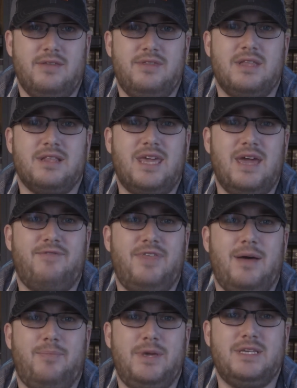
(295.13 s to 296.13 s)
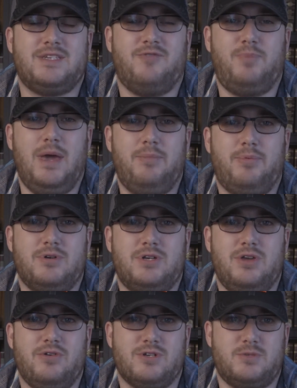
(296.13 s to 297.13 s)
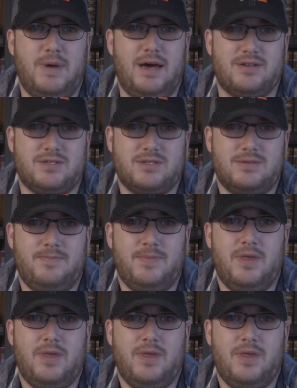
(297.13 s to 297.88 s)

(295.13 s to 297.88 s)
then give that piece of paper to your spouse.